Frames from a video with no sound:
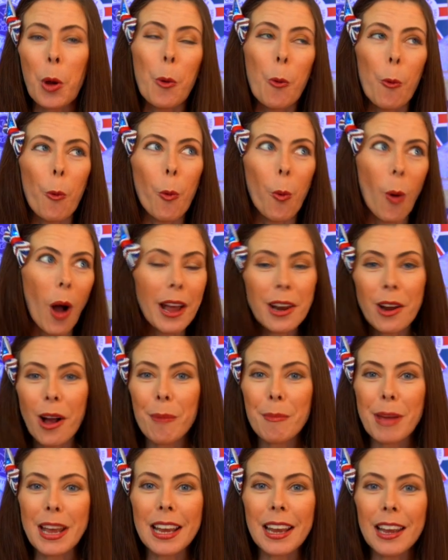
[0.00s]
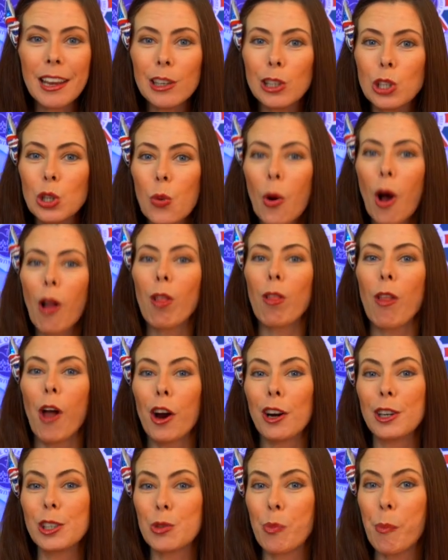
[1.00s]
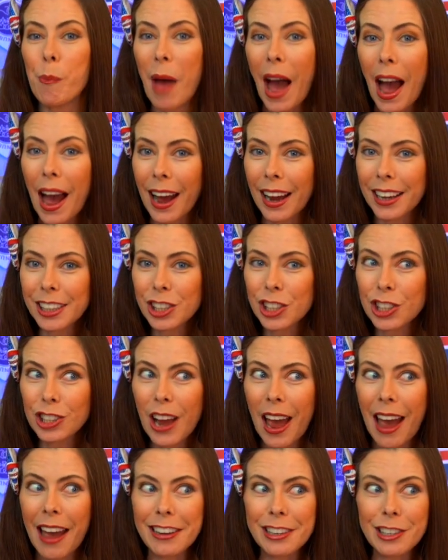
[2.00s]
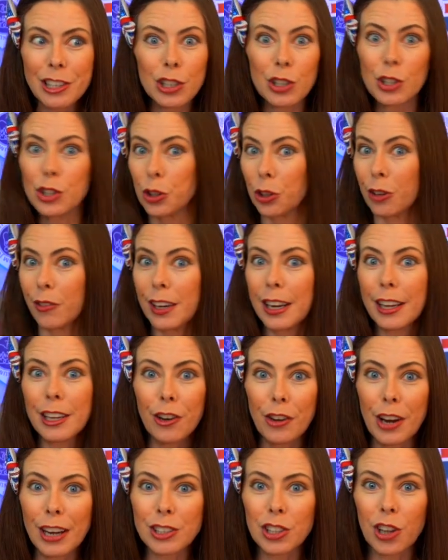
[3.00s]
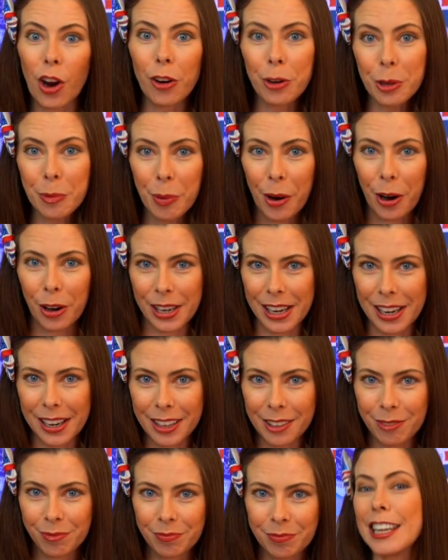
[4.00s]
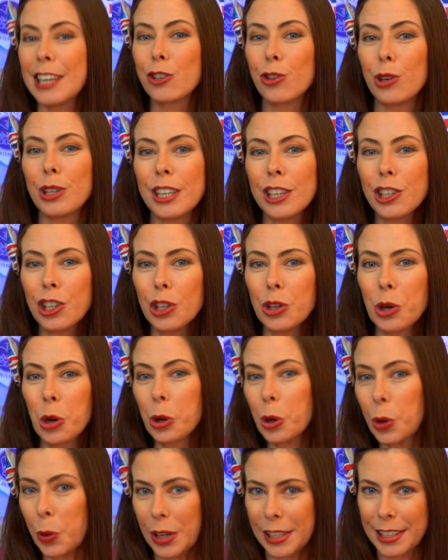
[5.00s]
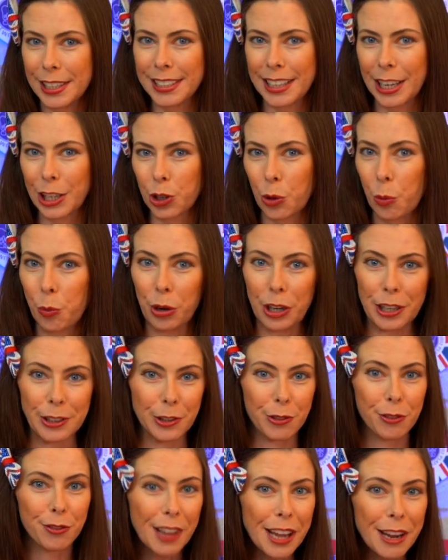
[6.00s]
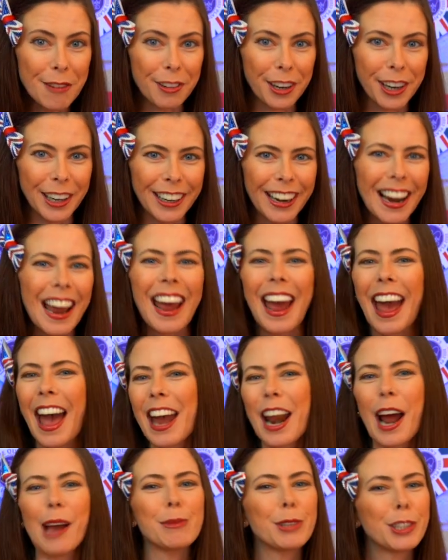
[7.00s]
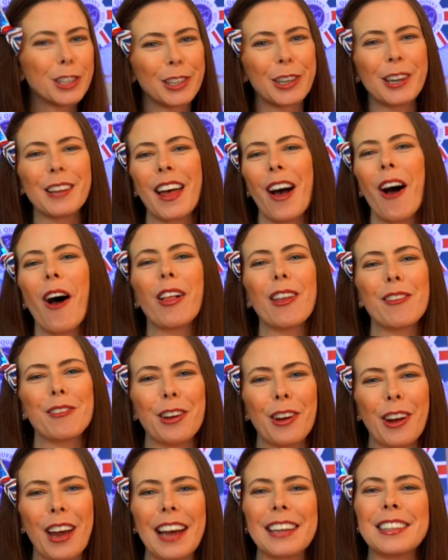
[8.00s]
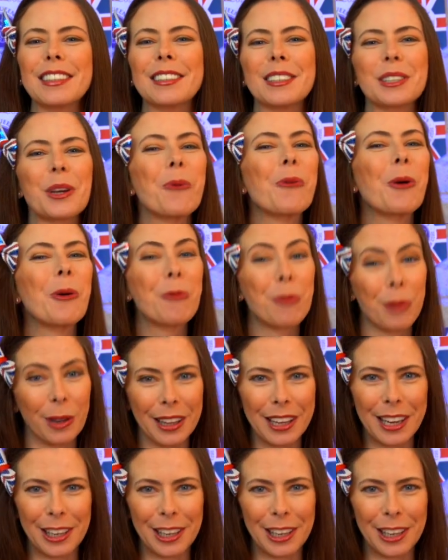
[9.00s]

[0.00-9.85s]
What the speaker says: Why not make it into a large batch and serve it at your next garden party? It's a traditional quintessential British flavor, and I'm sure that all of your guests will really